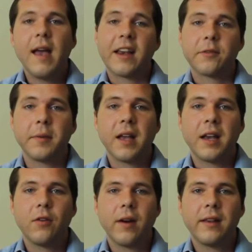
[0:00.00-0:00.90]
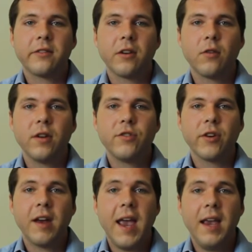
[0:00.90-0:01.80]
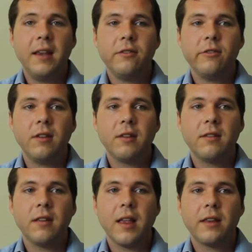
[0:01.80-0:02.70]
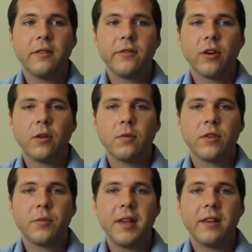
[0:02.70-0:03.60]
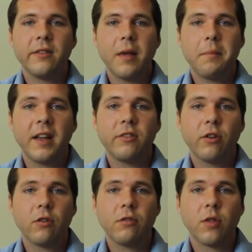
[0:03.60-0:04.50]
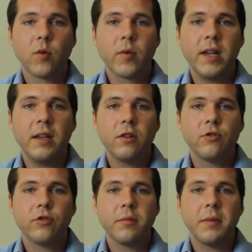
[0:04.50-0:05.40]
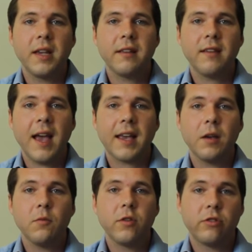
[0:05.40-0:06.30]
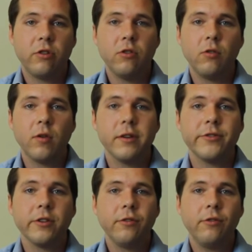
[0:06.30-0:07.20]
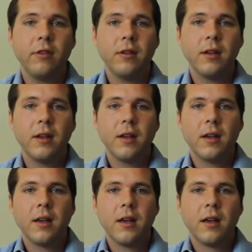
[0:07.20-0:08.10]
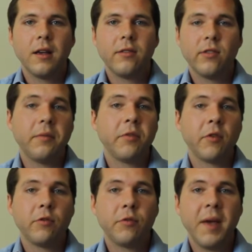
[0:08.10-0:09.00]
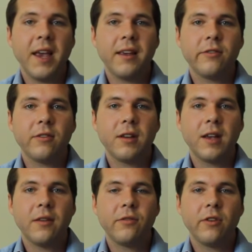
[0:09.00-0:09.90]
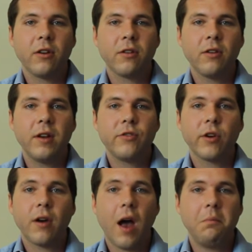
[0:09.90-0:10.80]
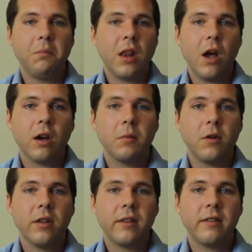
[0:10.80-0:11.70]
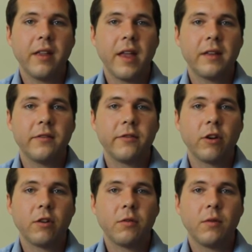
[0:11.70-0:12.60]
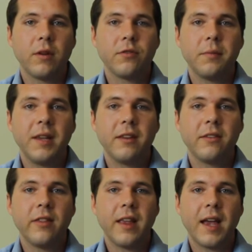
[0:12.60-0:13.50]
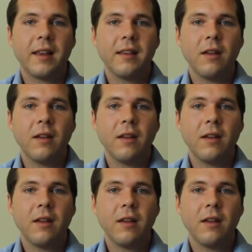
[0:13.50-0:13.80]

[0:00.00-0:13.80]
Expedite grants a creature haste until end of turn, which means that by turn 3 you should be attacking with 2 creatures. Slip Through Space gives your creature unblockable until end of turn, which means that